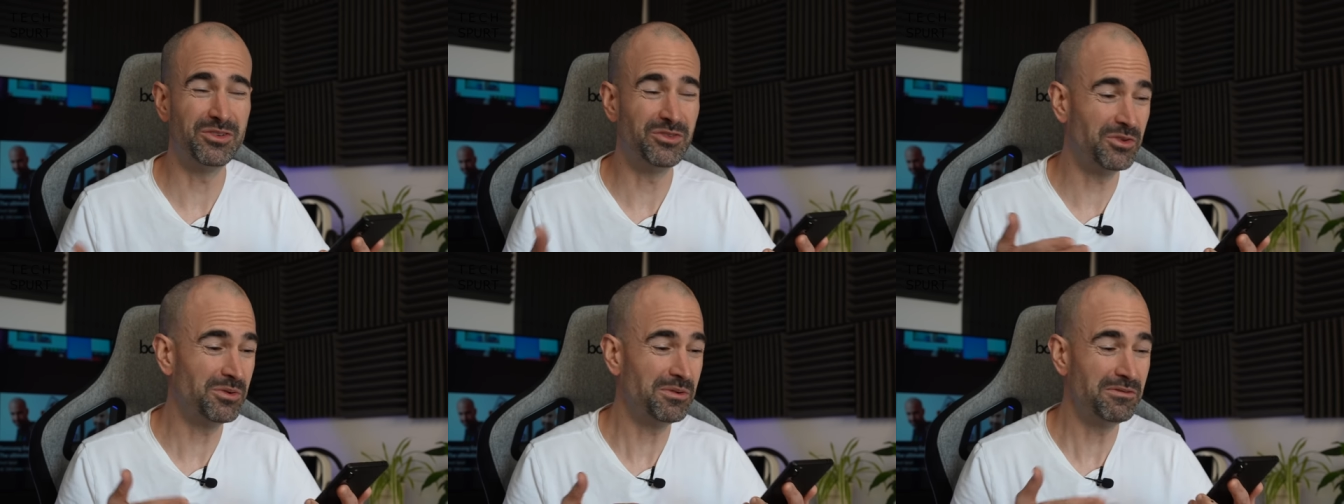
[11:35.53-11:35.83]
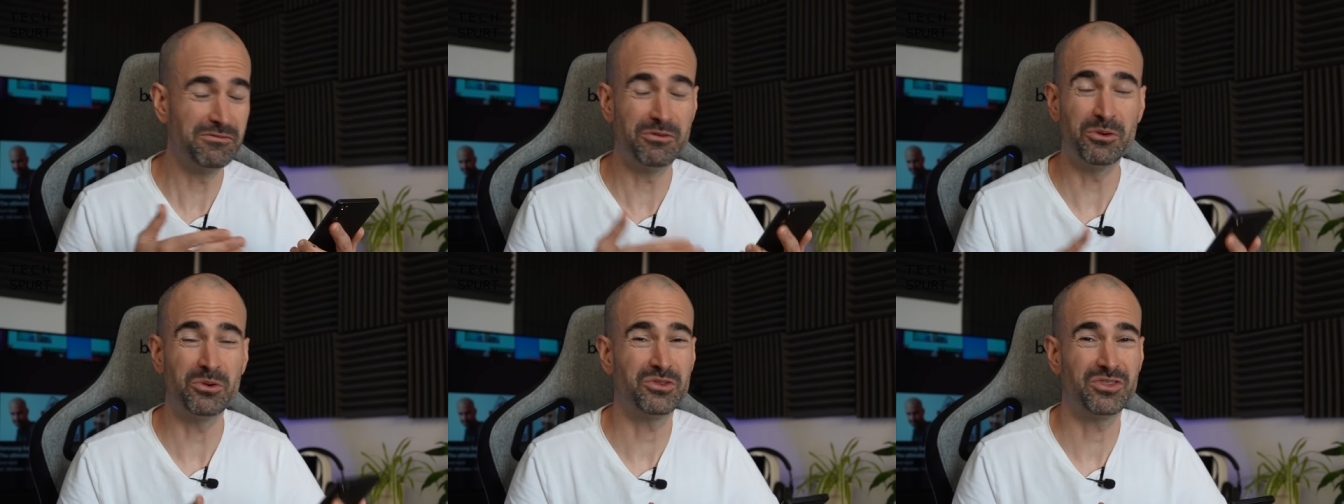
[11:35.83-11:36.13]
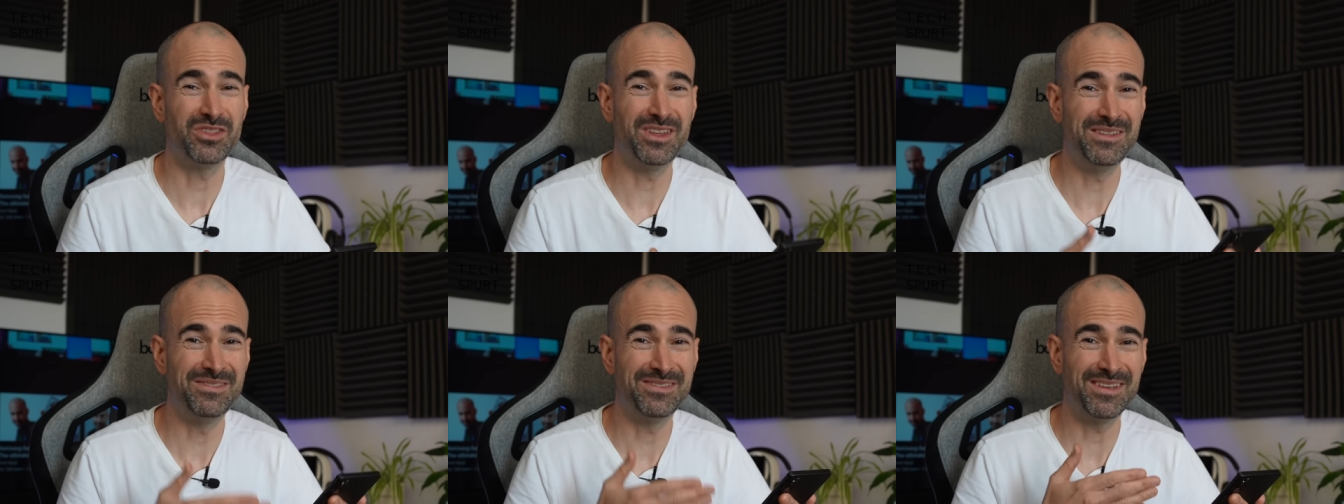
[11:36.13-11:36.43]
you do
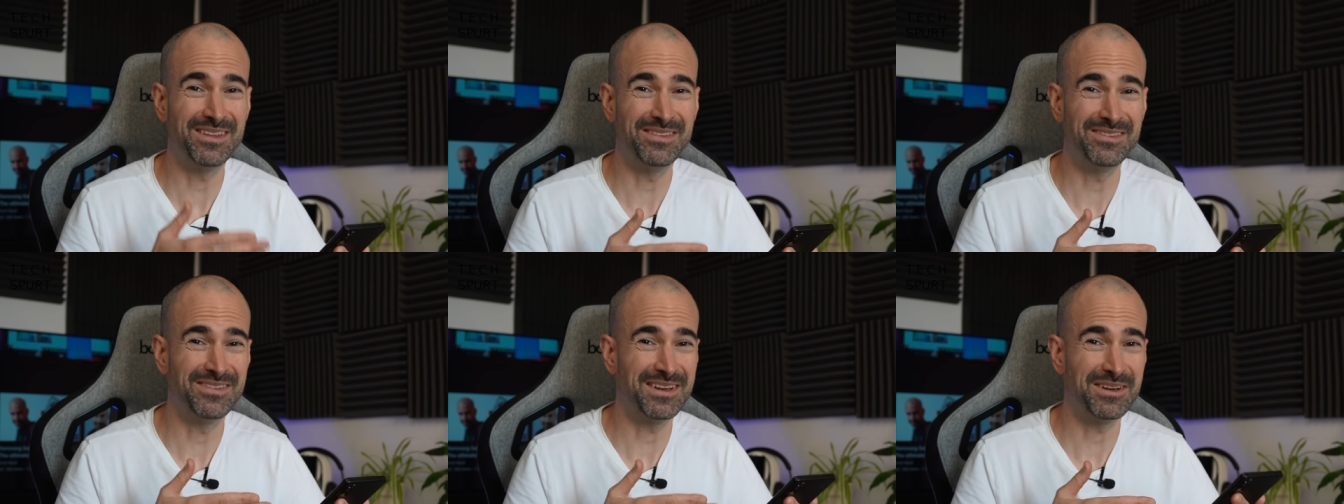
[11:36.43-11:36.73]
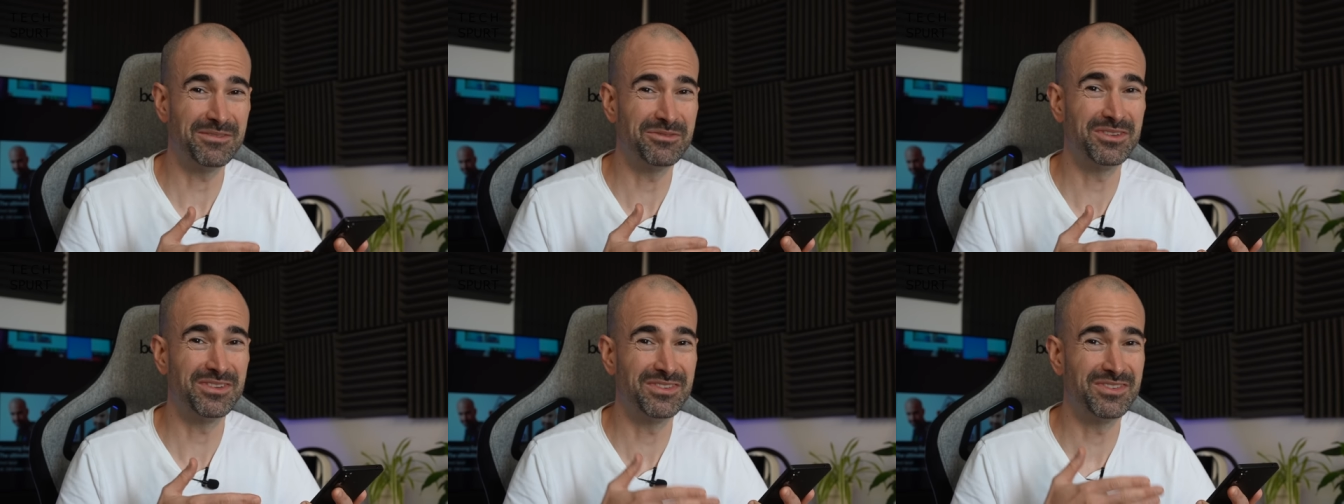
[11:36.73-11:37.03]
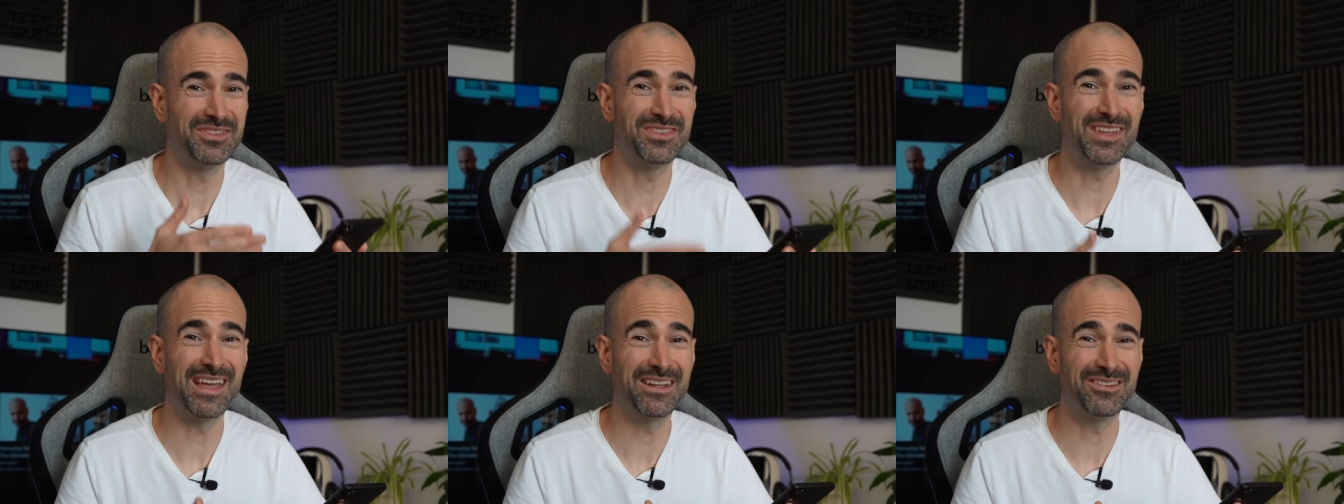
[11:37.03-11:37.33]
unfortunately tend to have to
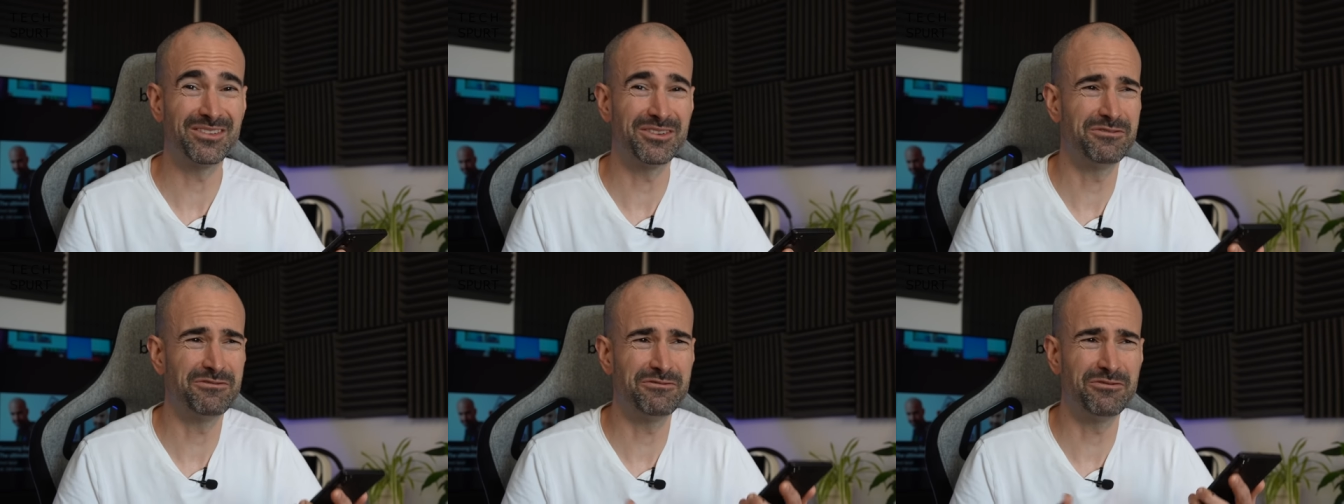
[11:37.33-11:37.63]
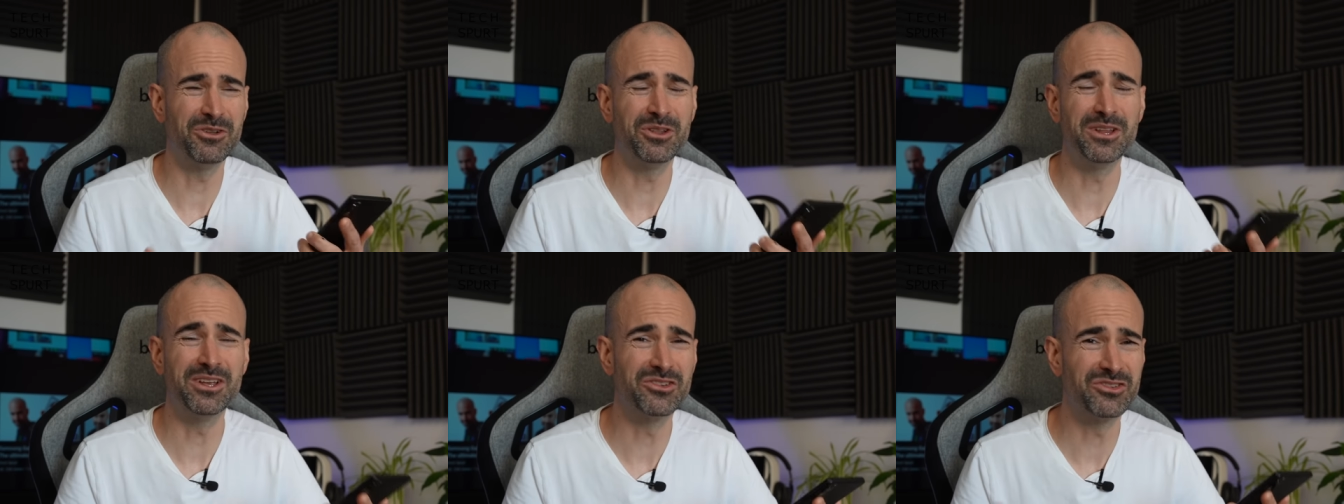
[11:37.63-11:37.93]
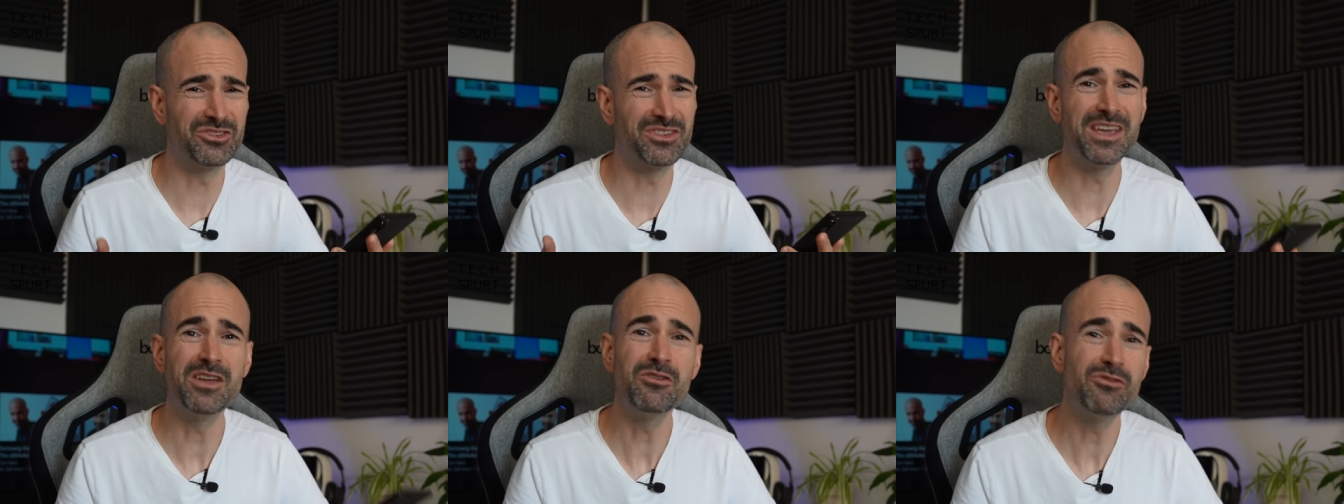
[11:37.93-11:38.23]
stick to full
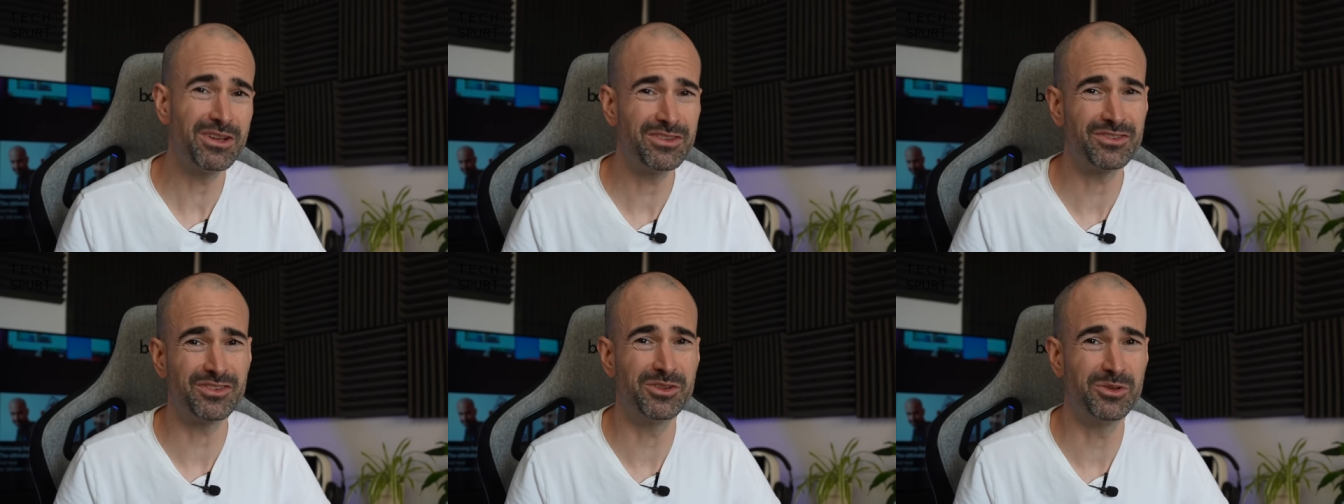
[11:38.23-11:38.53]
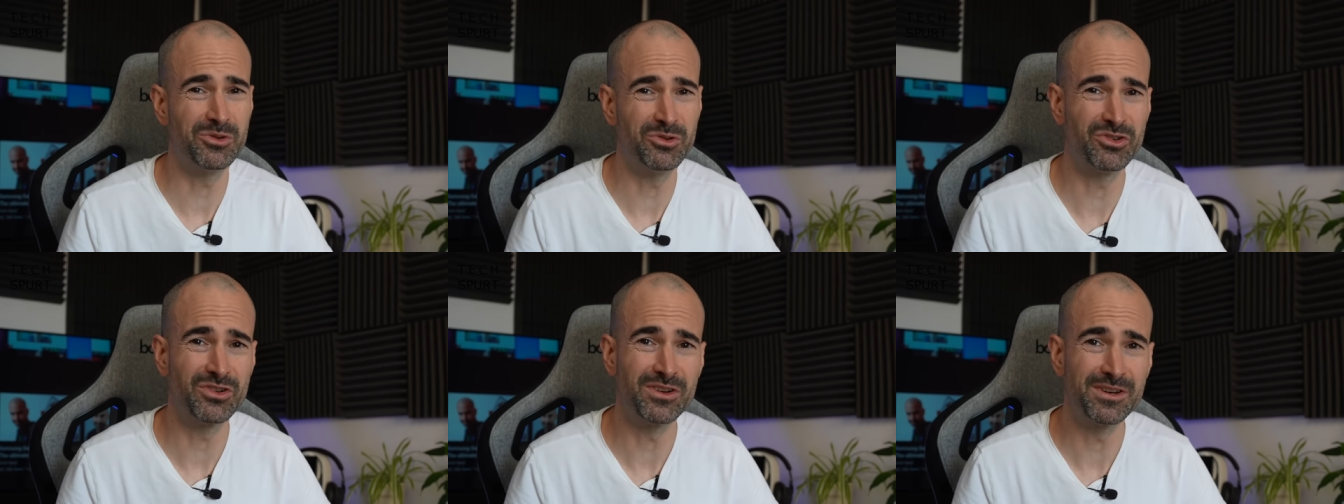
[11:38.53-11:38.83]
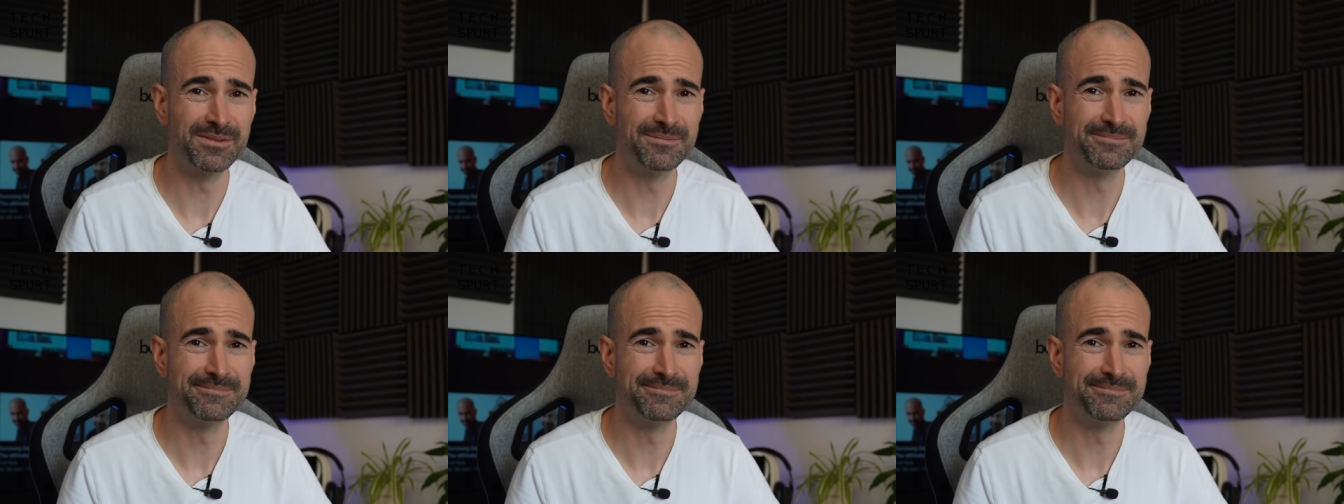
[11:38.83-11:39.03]
HD resolution.